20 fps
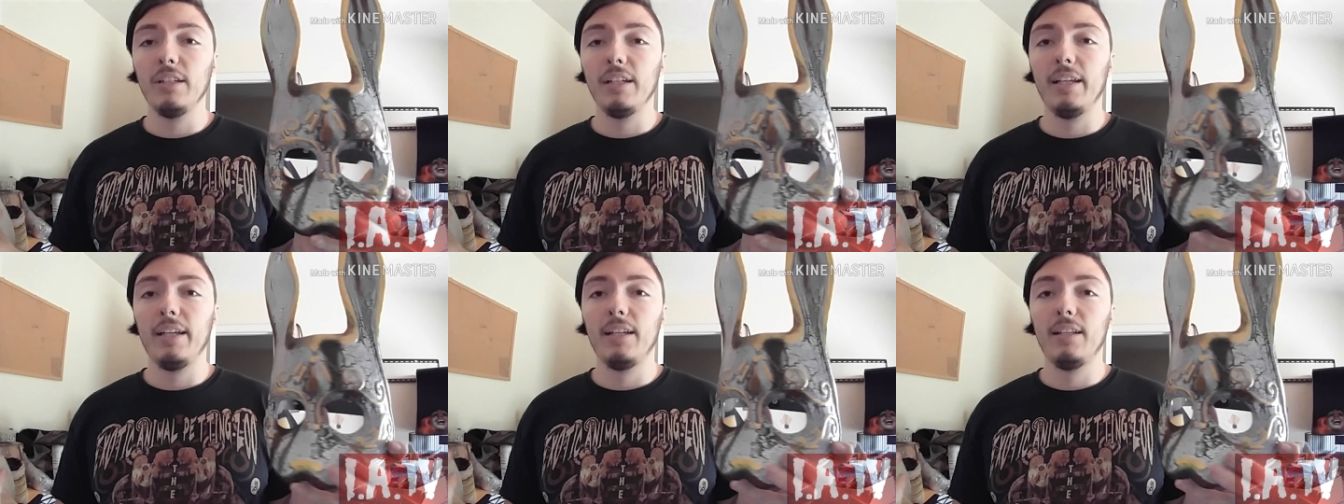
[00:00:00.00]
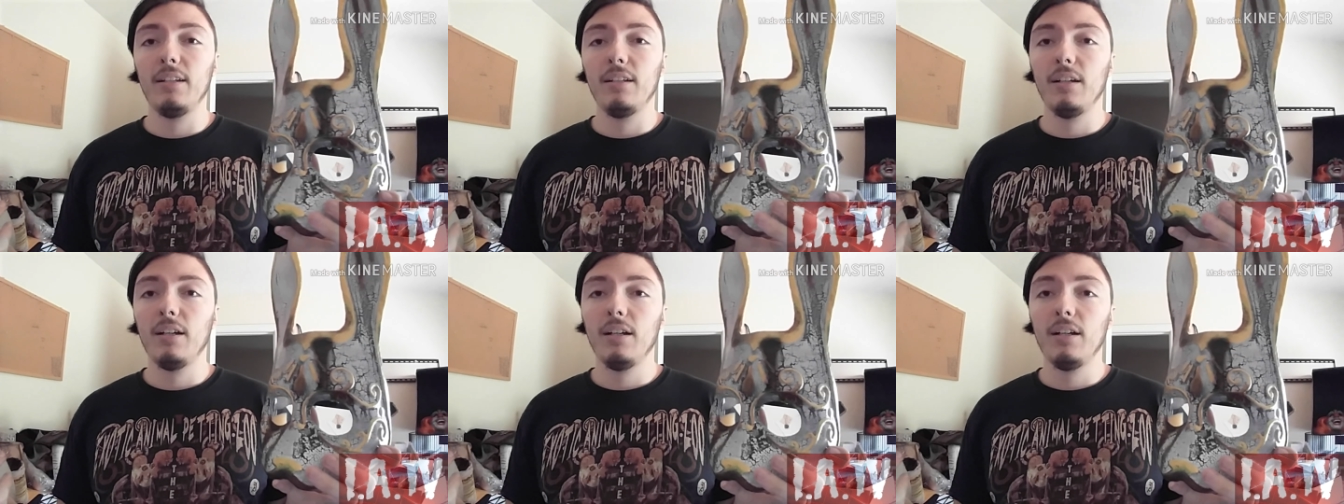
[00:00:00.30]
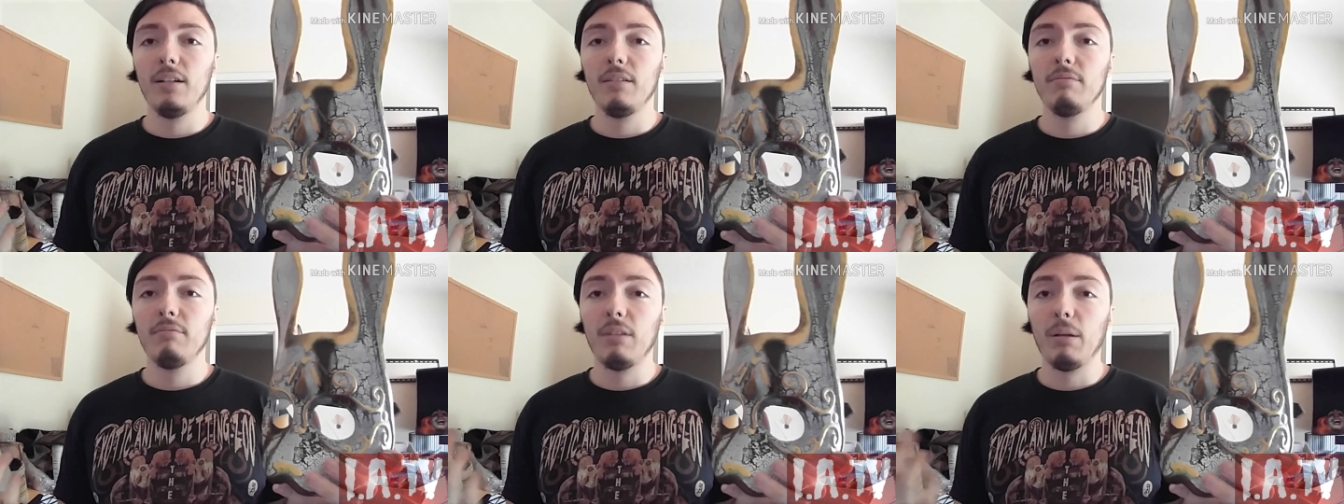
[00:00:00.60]
and
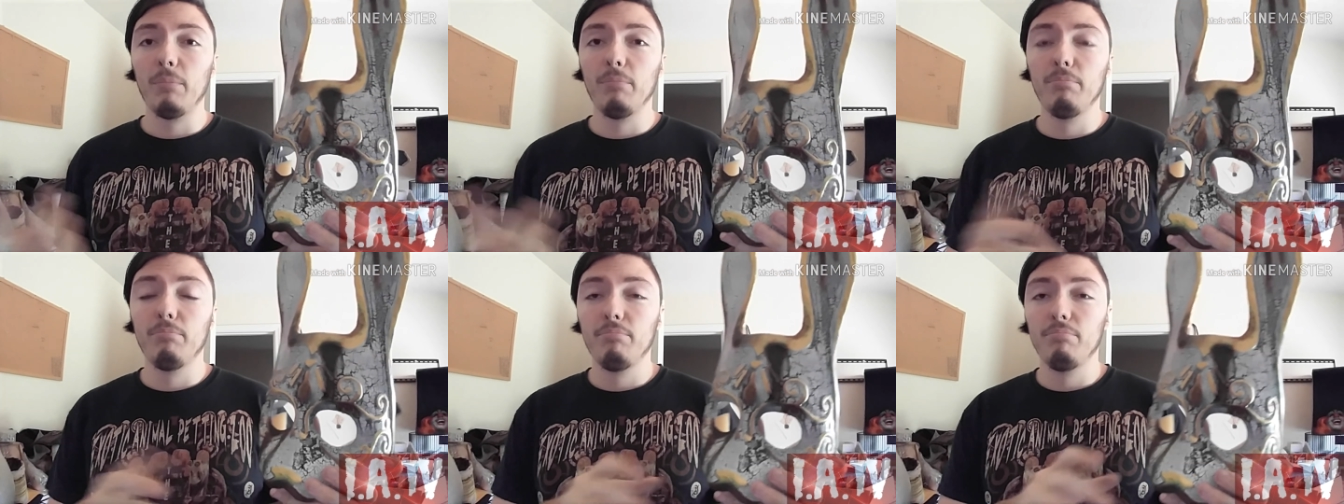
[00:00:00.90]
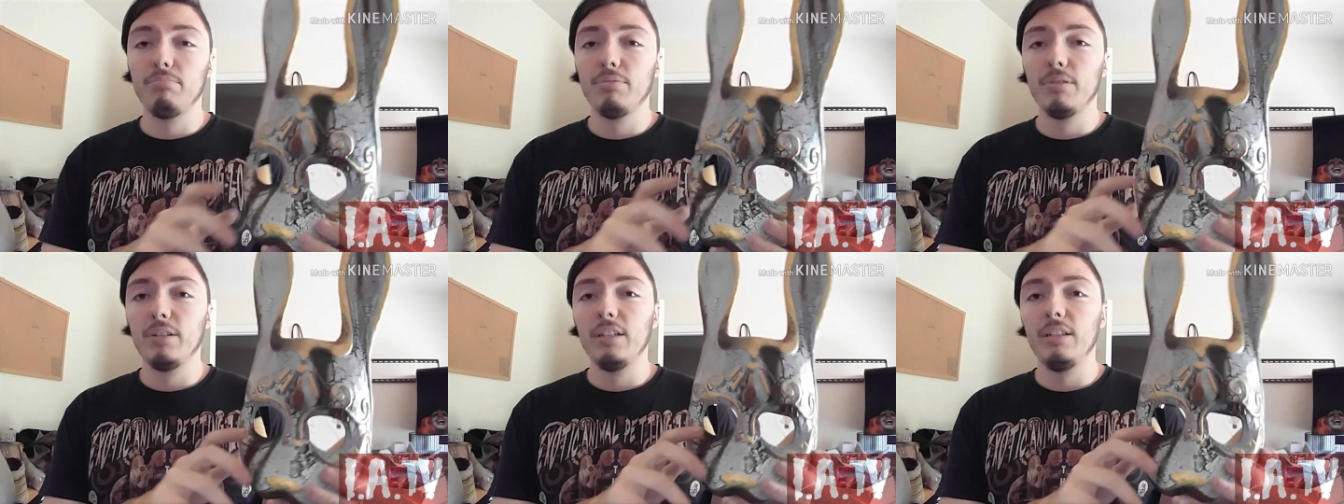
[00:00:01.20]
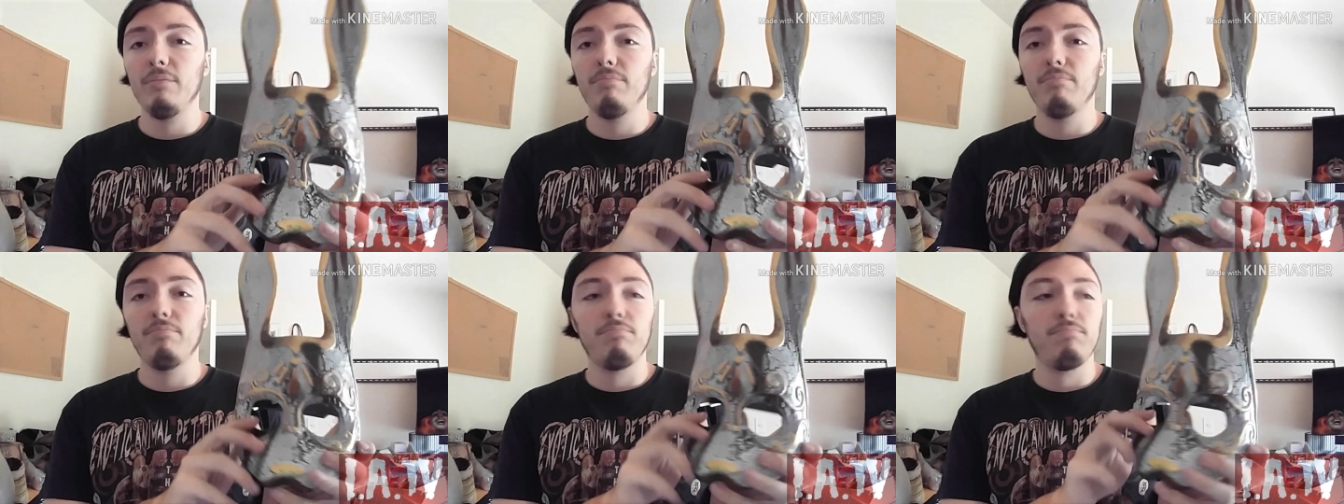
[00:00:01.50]
I'm
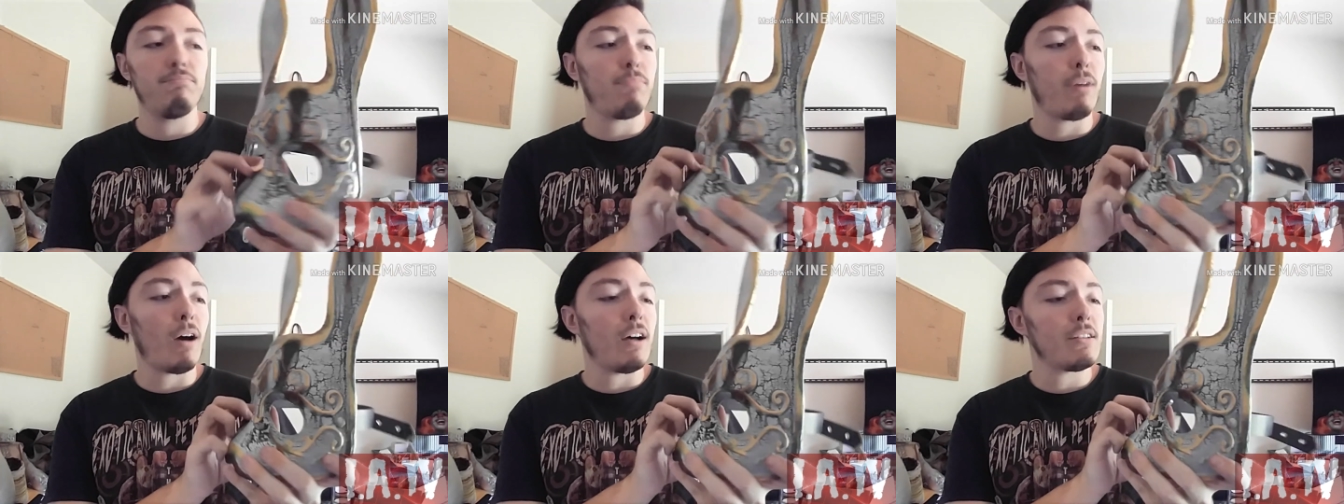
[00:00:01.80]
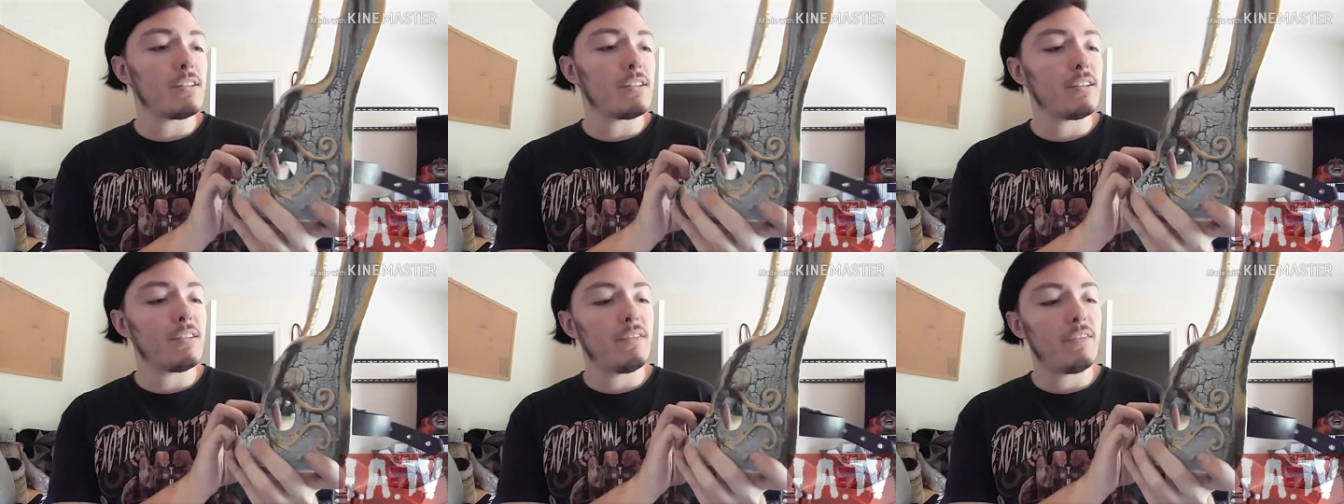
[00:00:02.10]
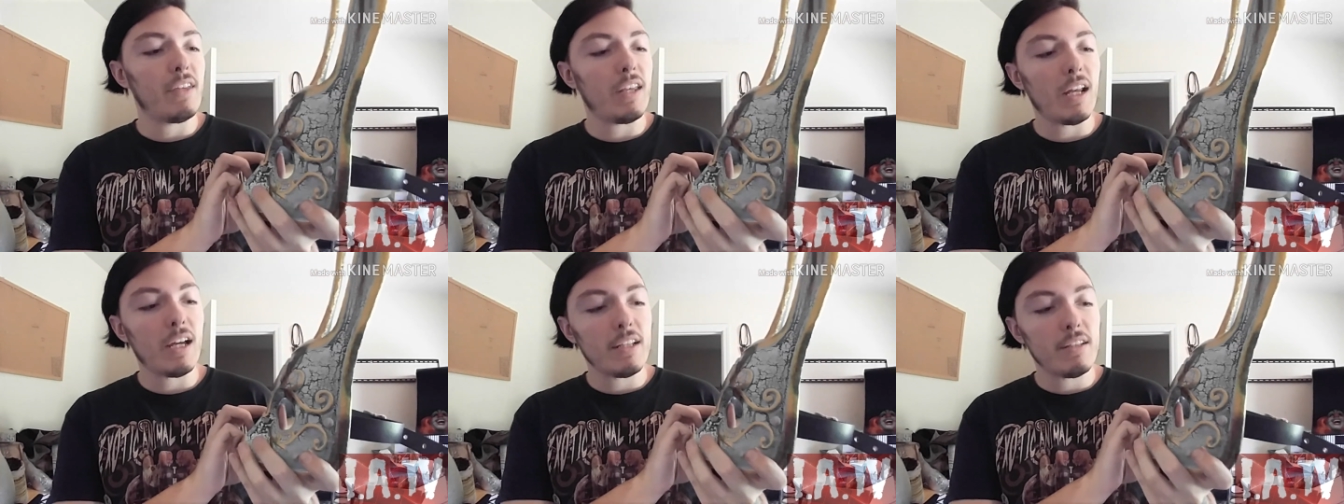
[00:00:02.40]
pretty positive
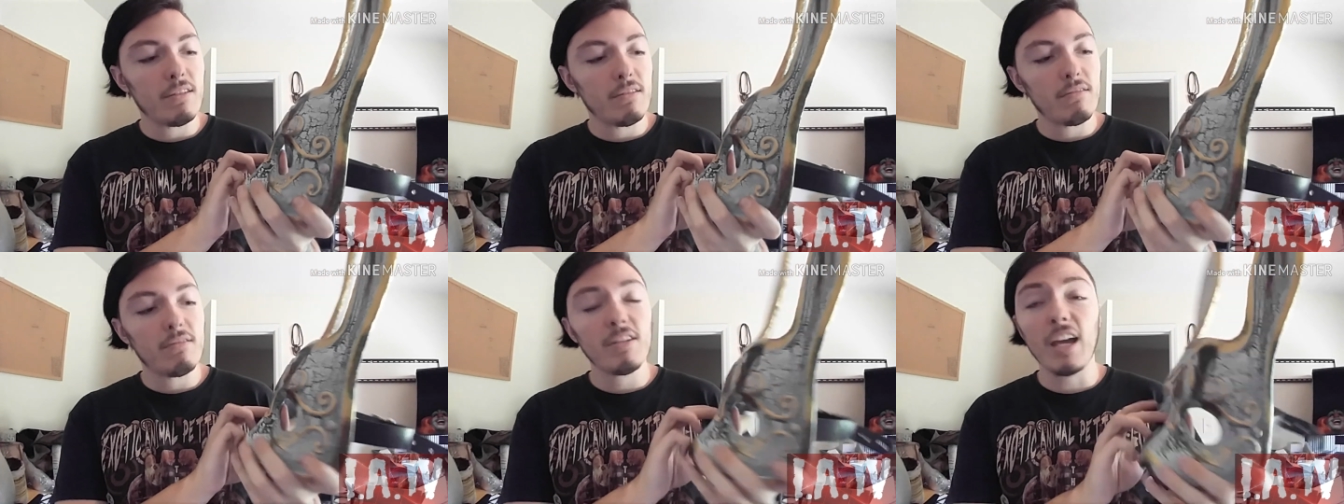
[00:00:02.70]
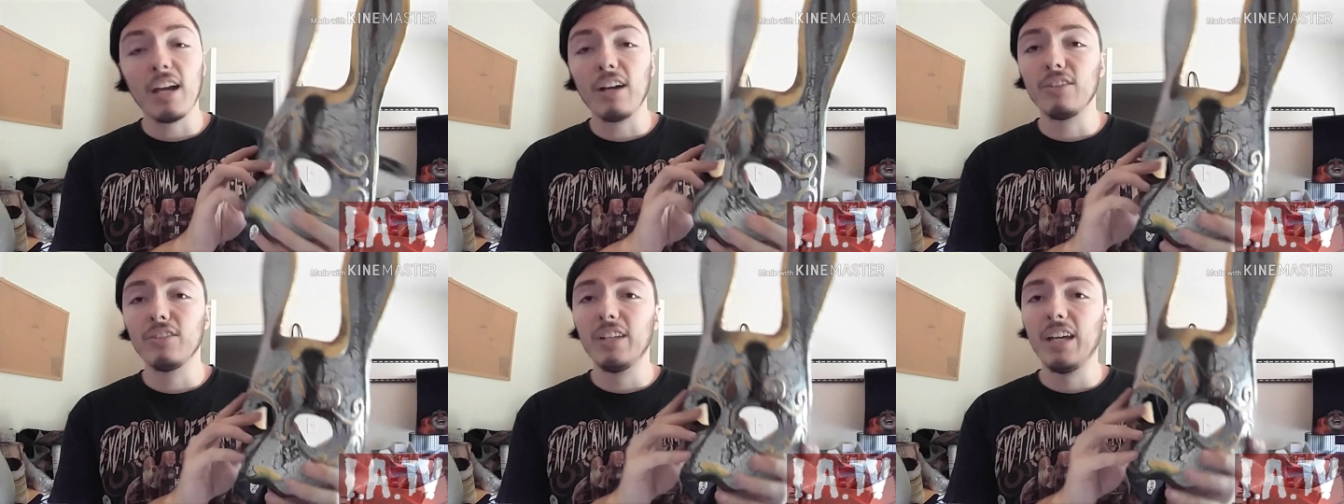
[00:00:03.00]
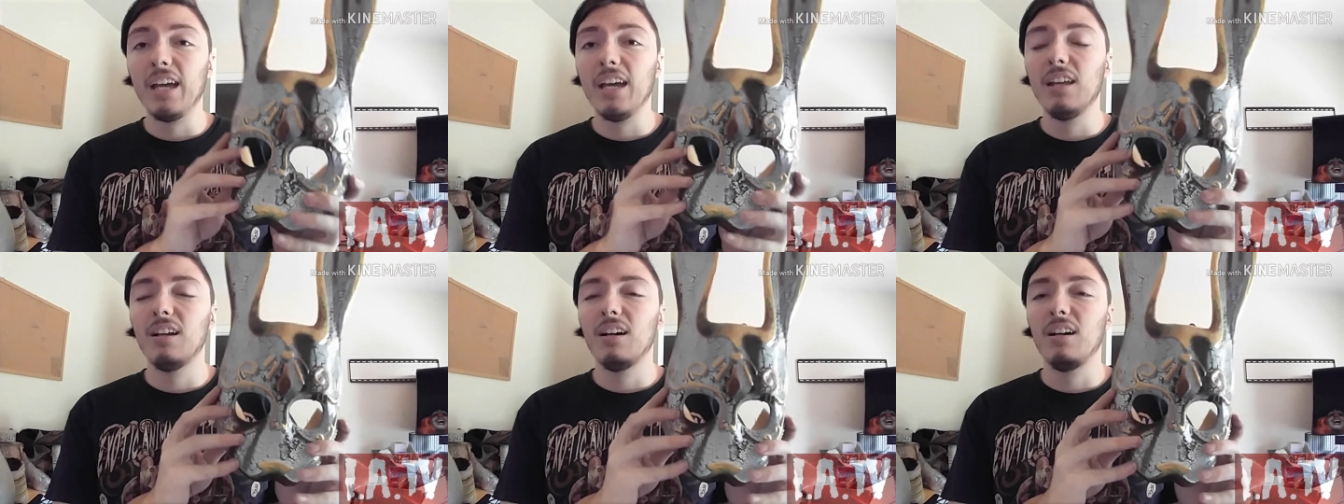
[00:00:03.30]
that I tackled it
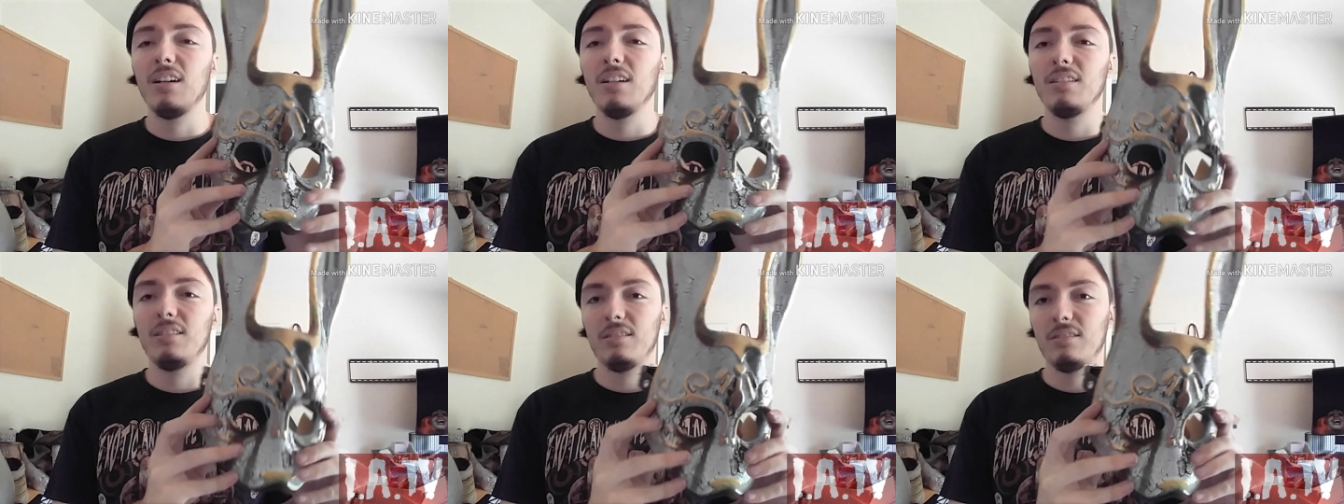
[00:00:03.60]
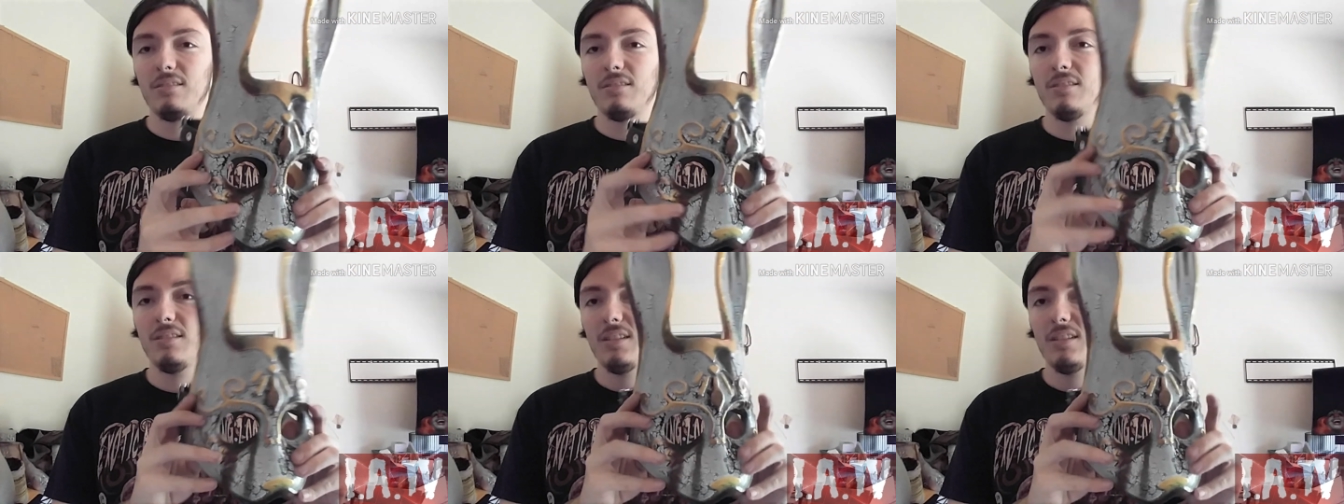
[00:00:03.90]
head on and